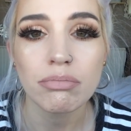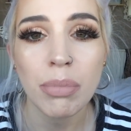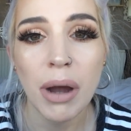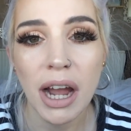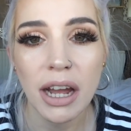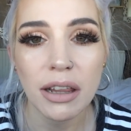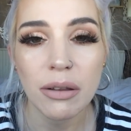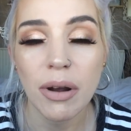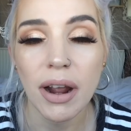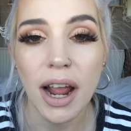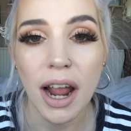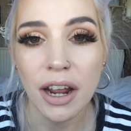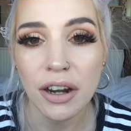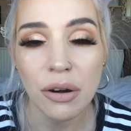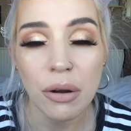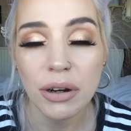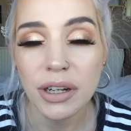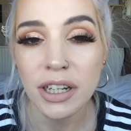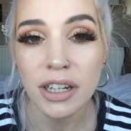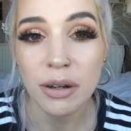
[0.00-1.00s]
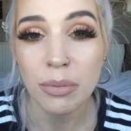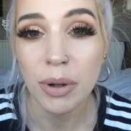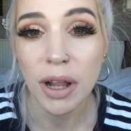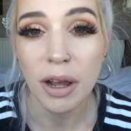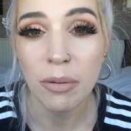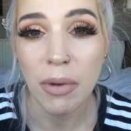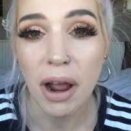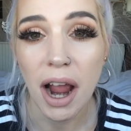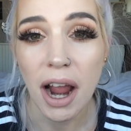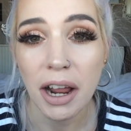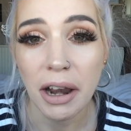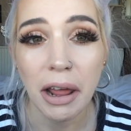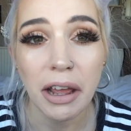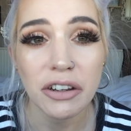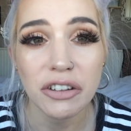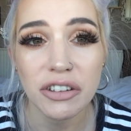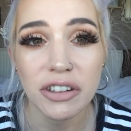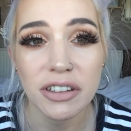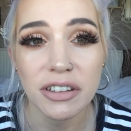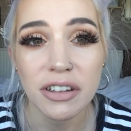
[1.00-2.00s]
By the way, I know I didn't apply my
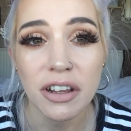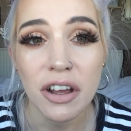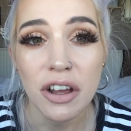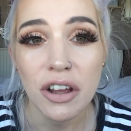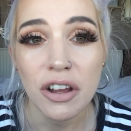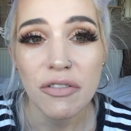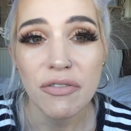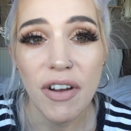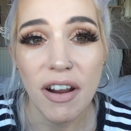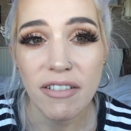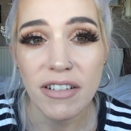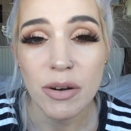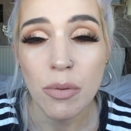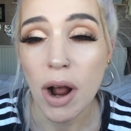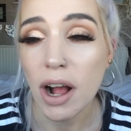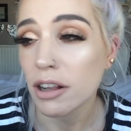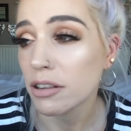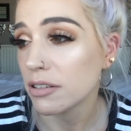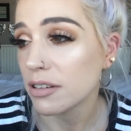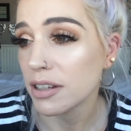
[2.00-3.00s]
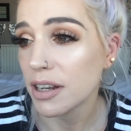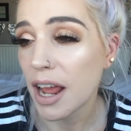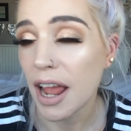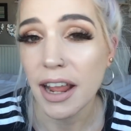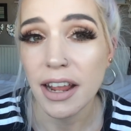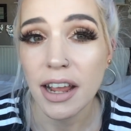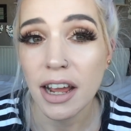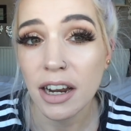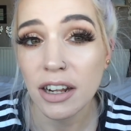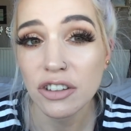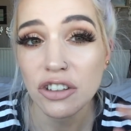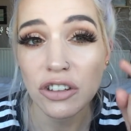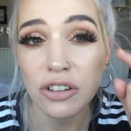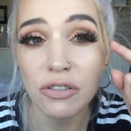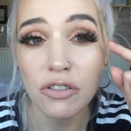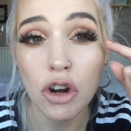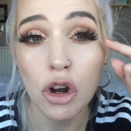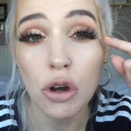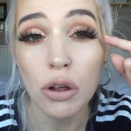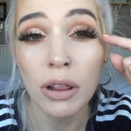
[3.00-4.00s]
eyelashes very well today and I should
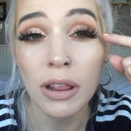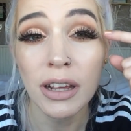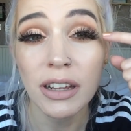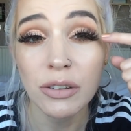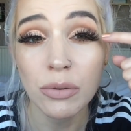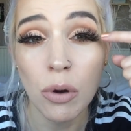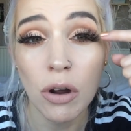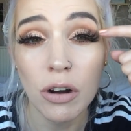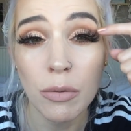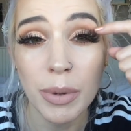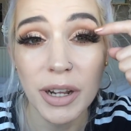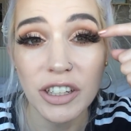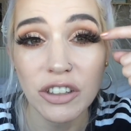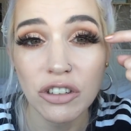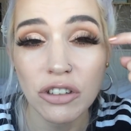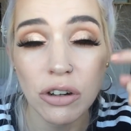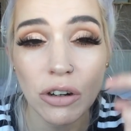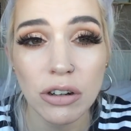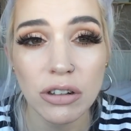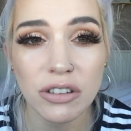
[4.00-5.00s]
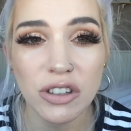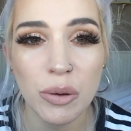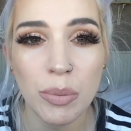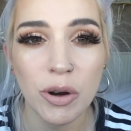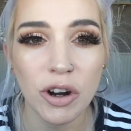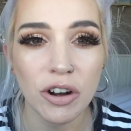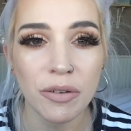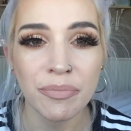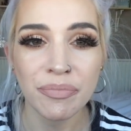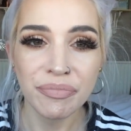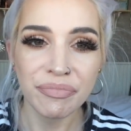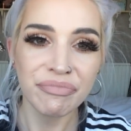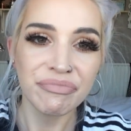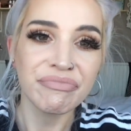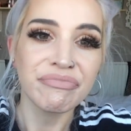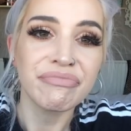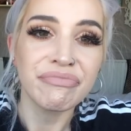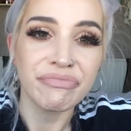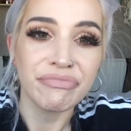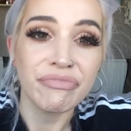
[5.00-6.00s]
have cut this one a bit shorter, but
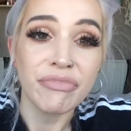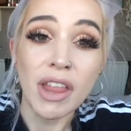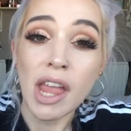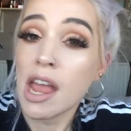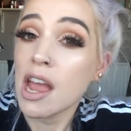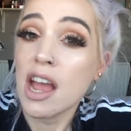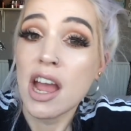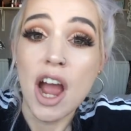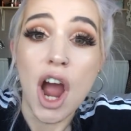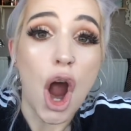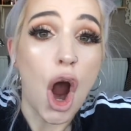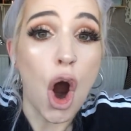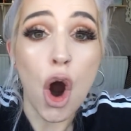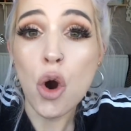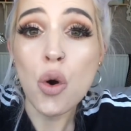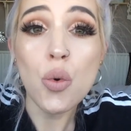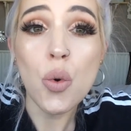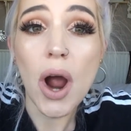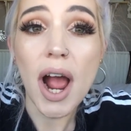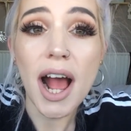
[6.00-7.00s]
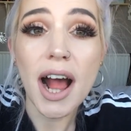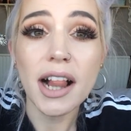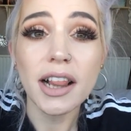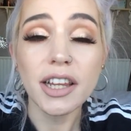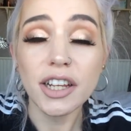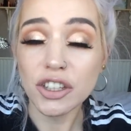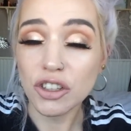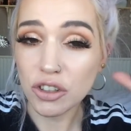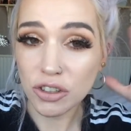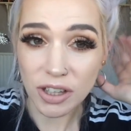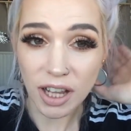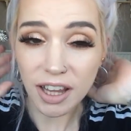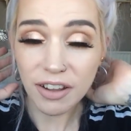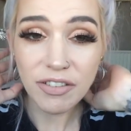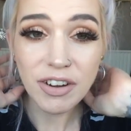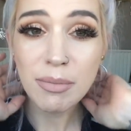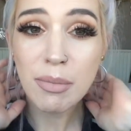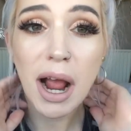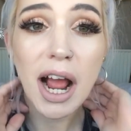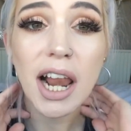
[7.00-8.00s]
oh well, just
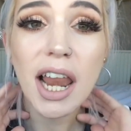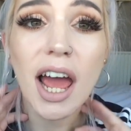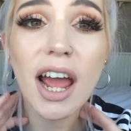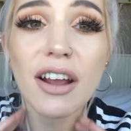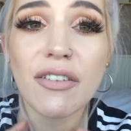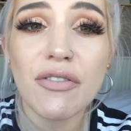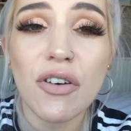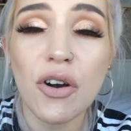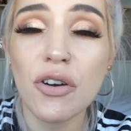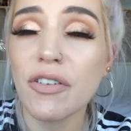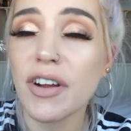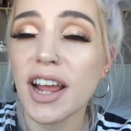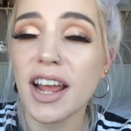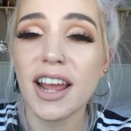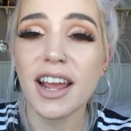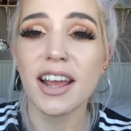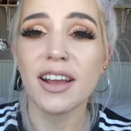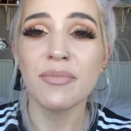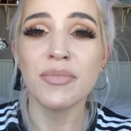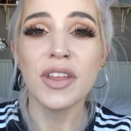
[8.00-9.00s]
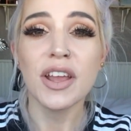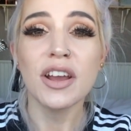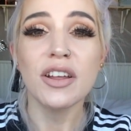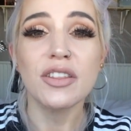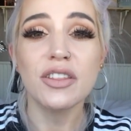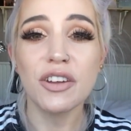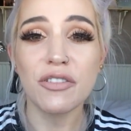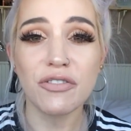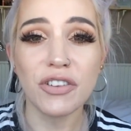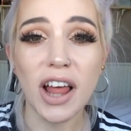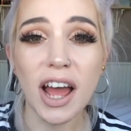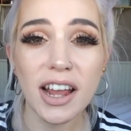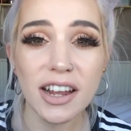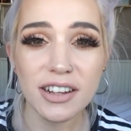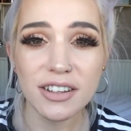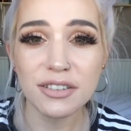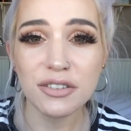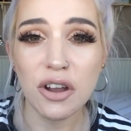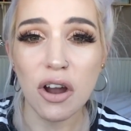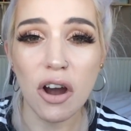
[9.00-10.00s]
living my life over here. The
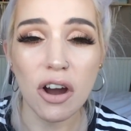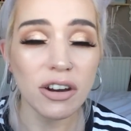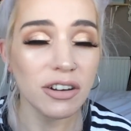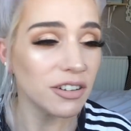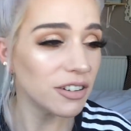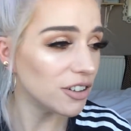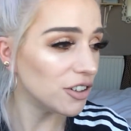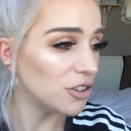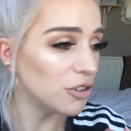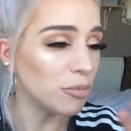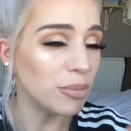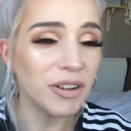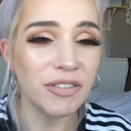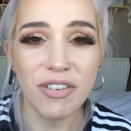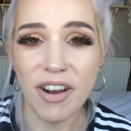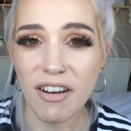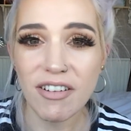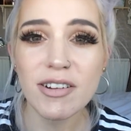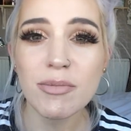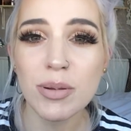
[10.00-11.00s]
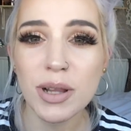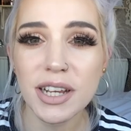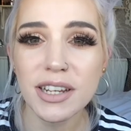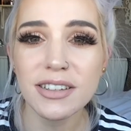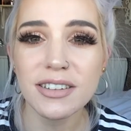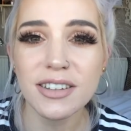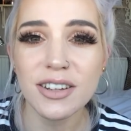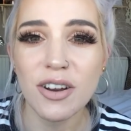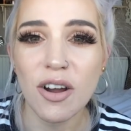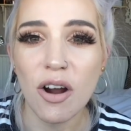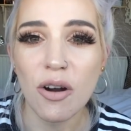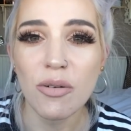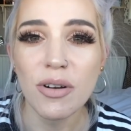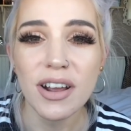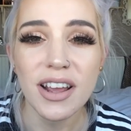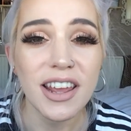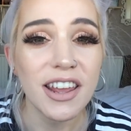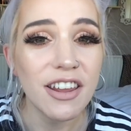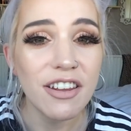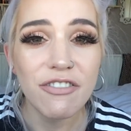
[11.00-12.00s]
flyer's gone, you'll be very pleased to know.
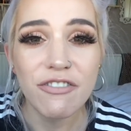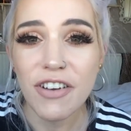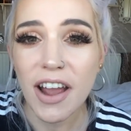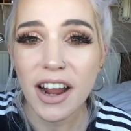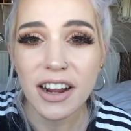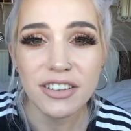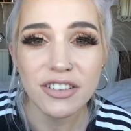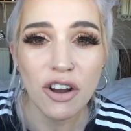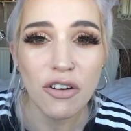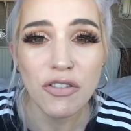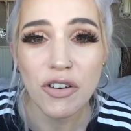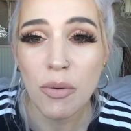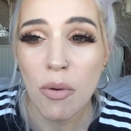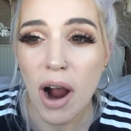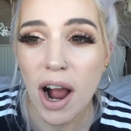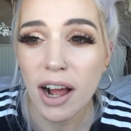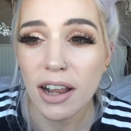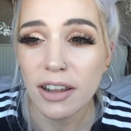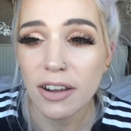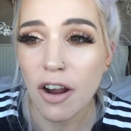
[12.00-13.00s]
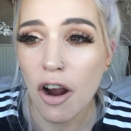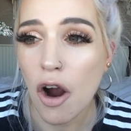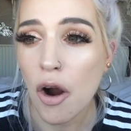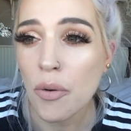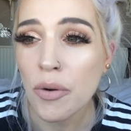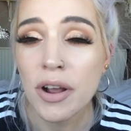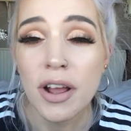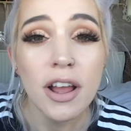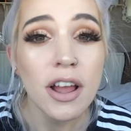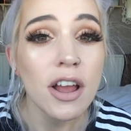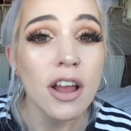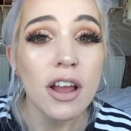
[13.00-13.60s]
He fecked off a while ago.